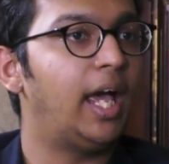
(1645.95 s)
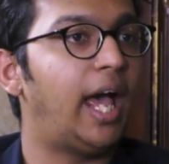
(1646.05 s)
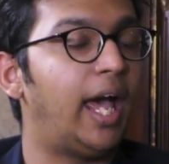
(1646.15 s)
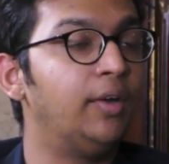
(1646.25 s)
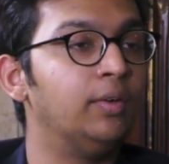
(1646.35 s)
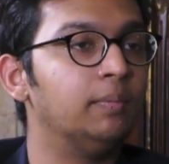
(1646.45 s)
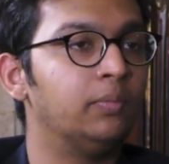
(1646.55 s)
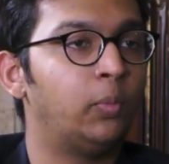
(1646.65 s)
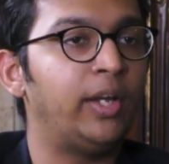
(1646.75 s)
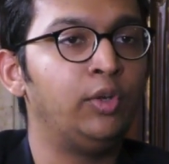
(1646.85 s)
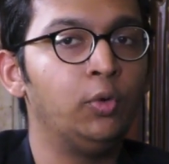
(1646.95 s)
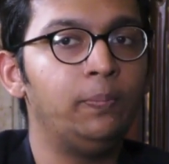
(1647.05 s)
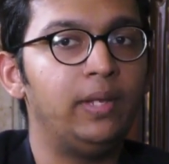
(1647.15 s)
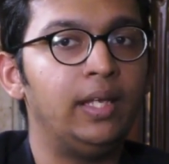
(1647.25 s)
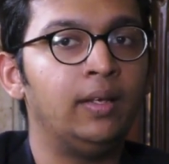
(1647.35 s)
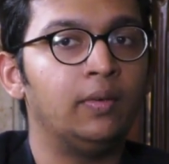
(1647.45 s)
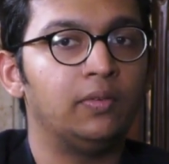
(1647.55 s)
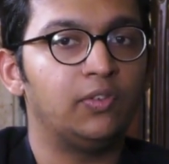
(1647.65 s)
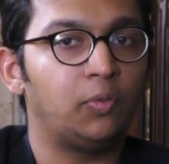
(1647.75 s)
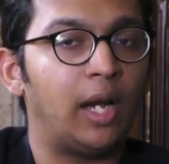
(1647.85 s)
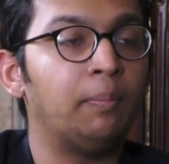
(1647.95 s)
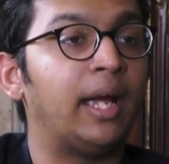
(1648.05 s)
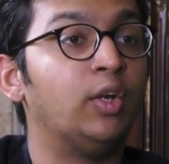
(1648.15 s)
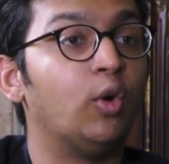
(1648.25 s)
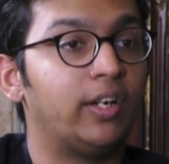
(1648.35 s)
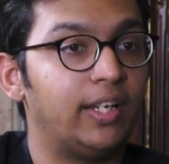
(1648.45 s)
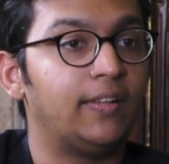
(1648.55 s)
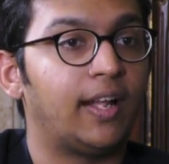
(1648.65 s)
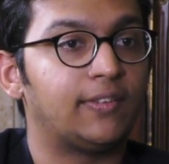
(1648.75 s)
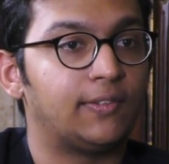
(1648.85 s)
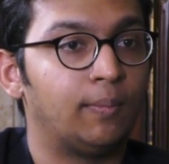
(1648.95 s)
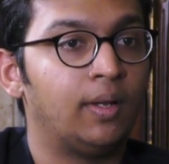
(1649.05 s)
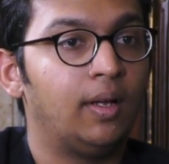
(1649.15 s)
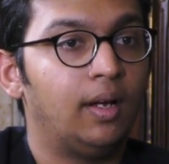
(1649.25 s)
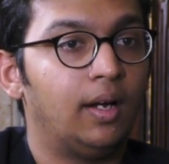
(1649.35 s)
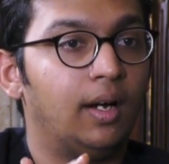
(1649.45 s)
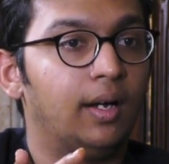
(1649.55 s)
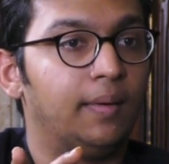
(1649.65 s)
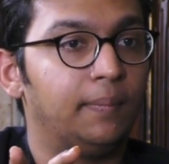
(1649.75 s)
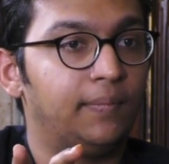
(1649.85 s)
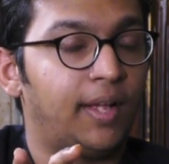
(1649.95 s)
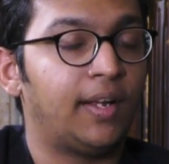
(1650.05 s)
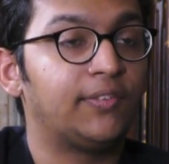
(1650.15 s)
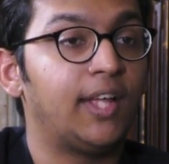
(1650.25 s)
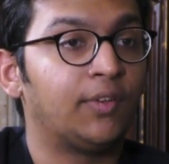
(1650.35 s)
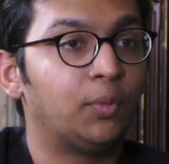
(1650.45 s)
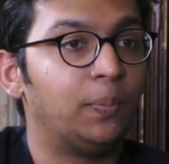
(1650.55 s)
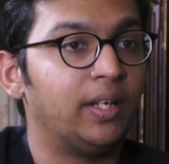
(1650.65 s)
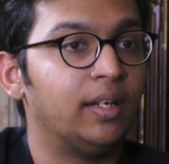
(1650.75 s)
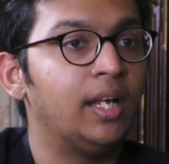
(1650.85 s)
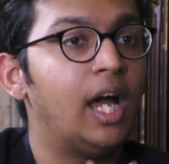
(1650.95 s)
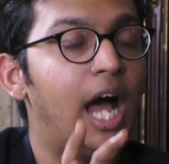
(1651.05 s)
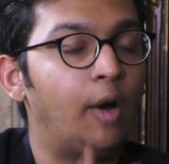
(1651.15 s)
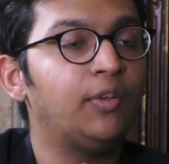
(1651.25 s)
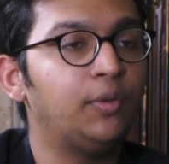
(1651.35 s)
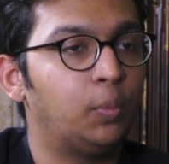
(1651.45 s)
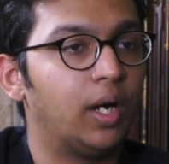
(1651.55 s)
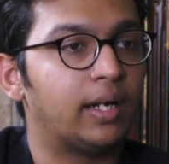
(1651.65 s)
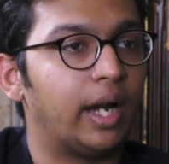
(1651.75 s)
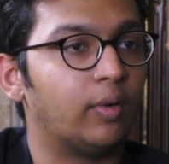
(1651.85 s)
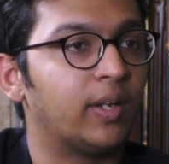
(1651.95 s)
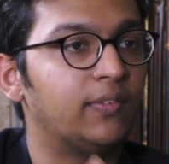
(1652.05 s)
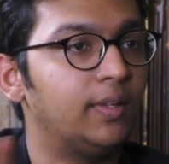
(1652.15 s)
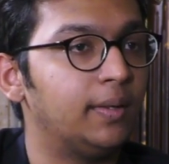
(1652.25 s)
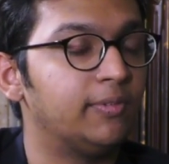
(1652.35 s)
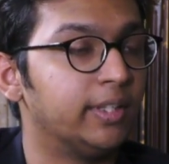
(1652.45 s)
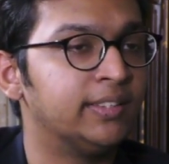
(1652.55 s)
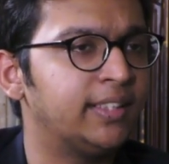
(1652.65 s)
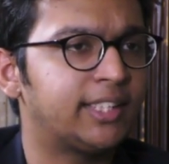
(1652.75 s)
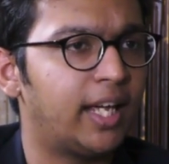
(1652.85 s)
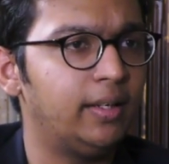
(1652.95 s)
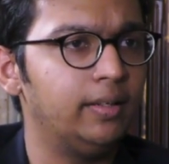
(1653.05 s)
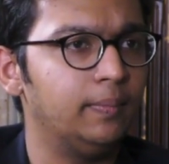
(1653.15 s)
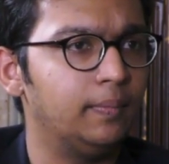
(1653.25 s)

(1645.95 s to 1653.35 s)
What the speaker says: And when you being this one minority that's, that has the other opinion, how does it work out? Is that scary?